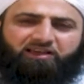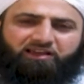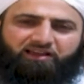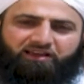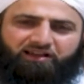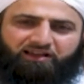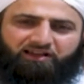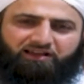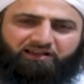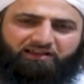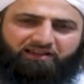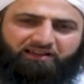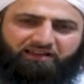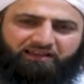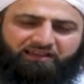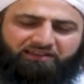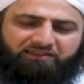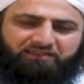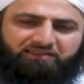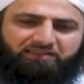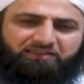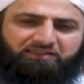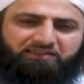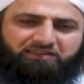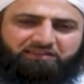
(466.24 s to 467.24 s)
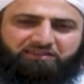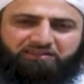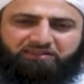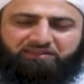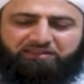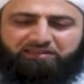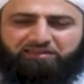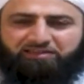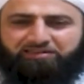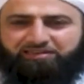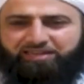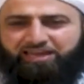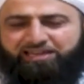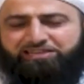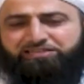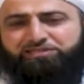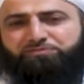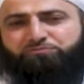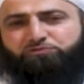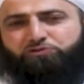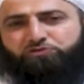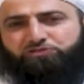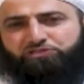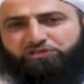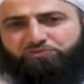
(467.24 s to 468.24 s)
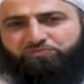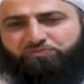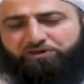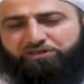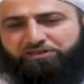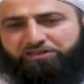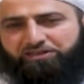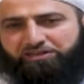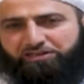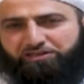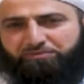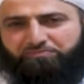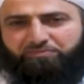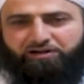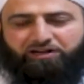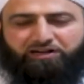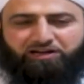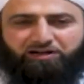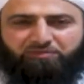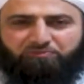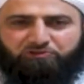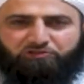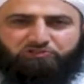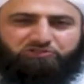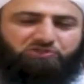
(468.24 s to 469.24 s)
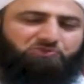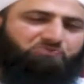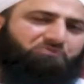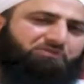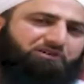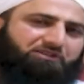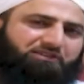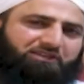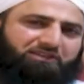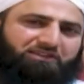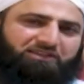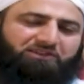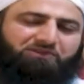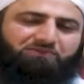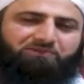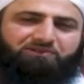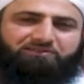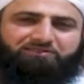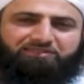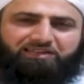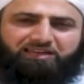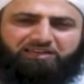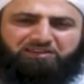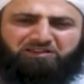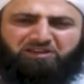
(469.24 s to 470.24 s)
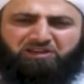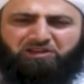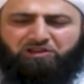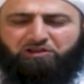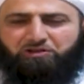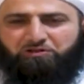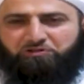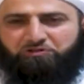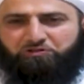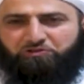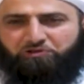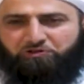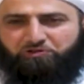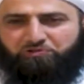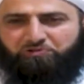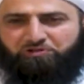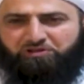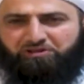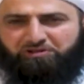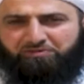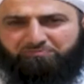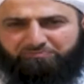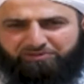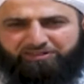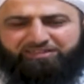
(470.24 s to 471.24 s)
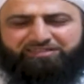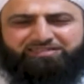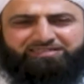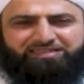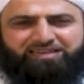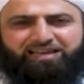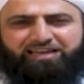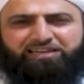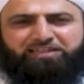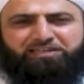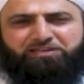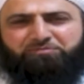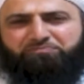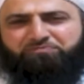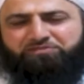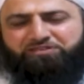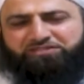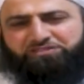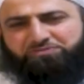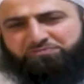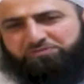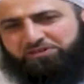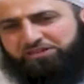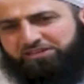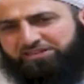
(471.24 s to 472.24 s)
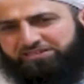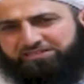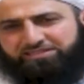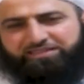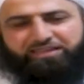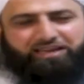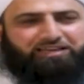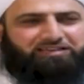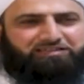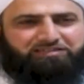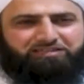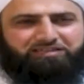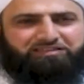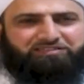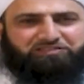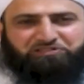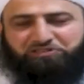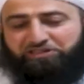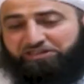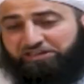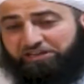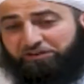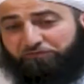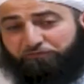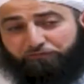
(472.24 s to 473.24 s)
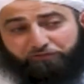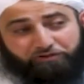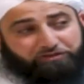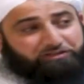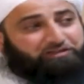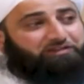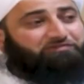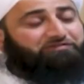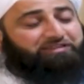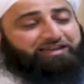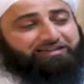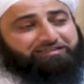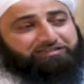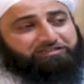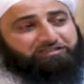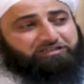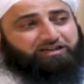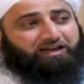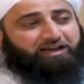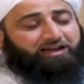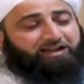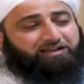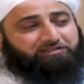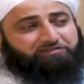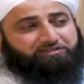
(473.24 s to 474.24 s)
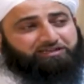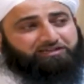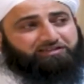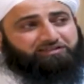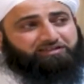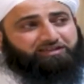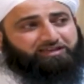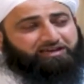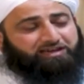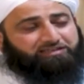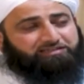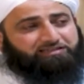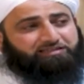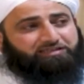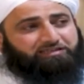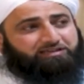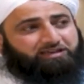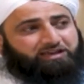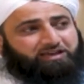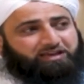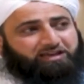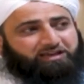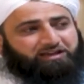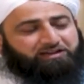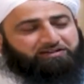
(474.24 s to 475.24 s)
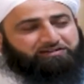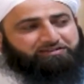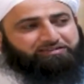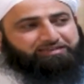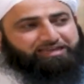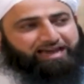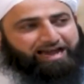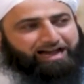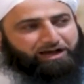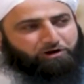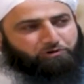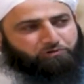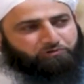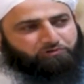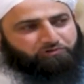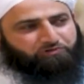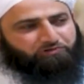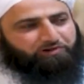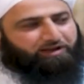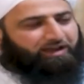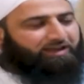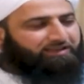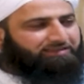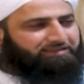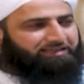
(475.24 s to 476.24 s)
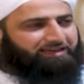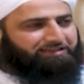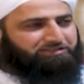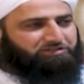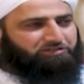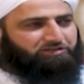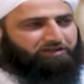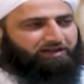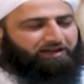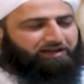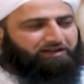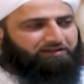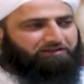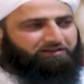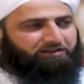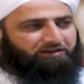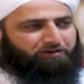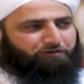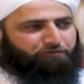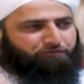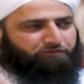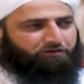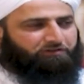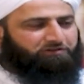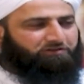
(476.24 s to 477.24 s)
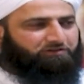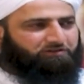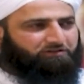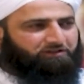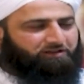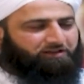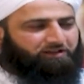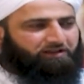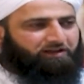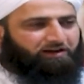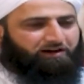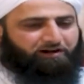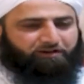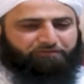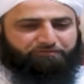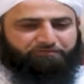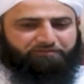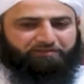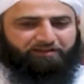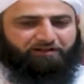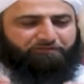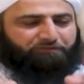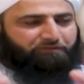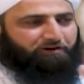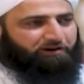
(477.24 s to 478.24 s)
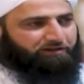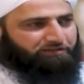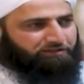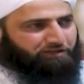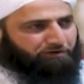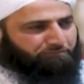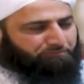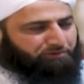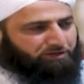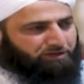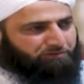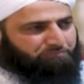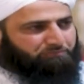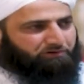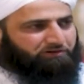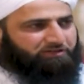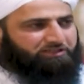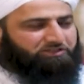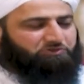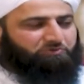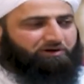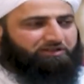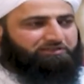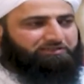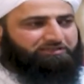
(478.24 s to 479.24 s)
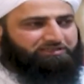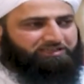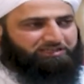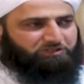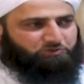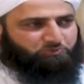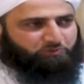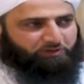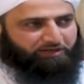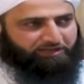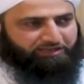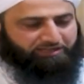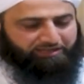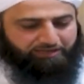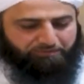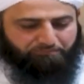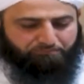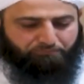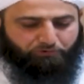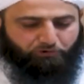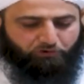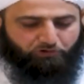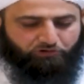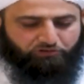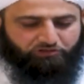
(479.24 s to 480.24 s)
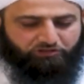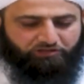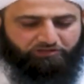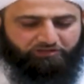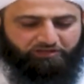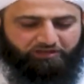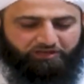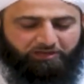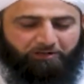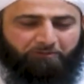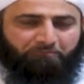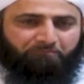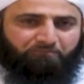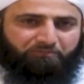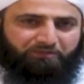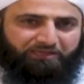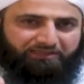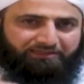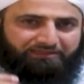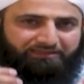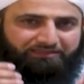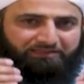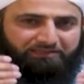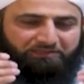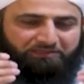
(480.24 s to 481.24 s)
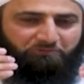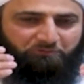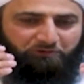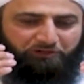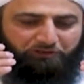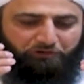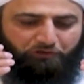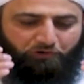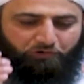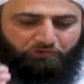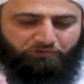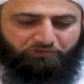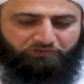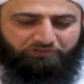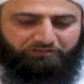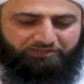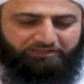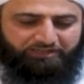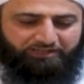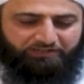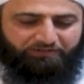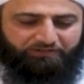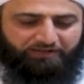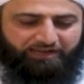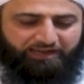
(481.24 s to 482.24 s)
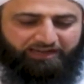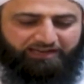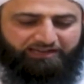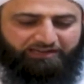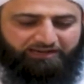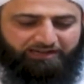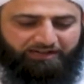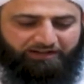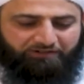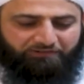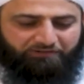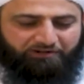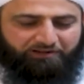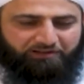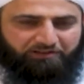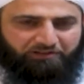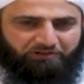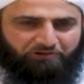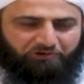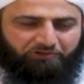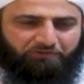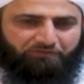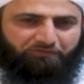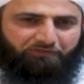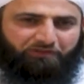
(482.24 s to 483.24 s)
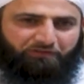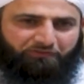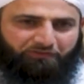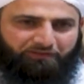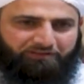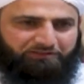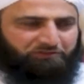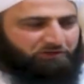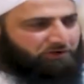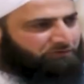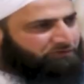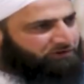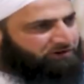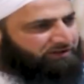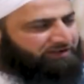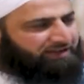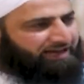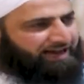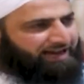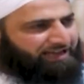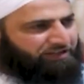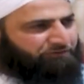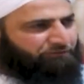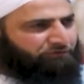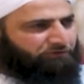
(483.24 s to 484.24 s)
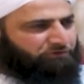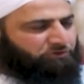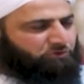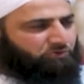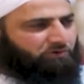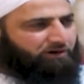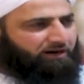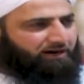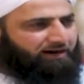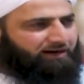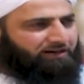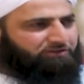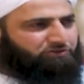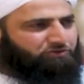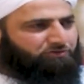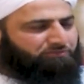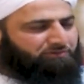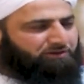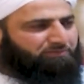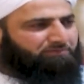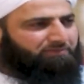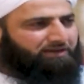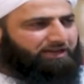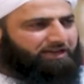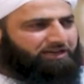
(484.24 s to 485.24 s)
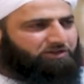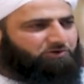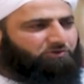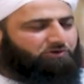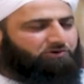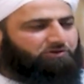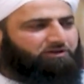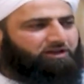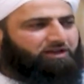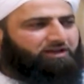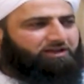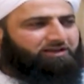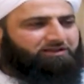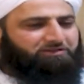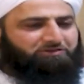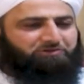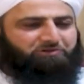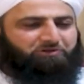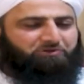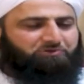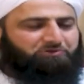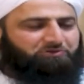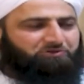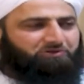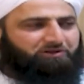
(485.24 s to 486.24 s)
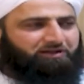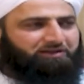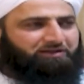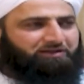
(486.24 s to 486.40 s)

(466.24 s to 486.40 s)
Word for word: uh, and he, he, he, takes him to someone, an imam or someone, and he will say, you know, please tell him this. he's like this. In front of that child, they, they actually downgrade that child in front of, of other people as well. This is very important that we don't degrade our, you know, if, if, if you're going to ask for dua to be made or, you know, you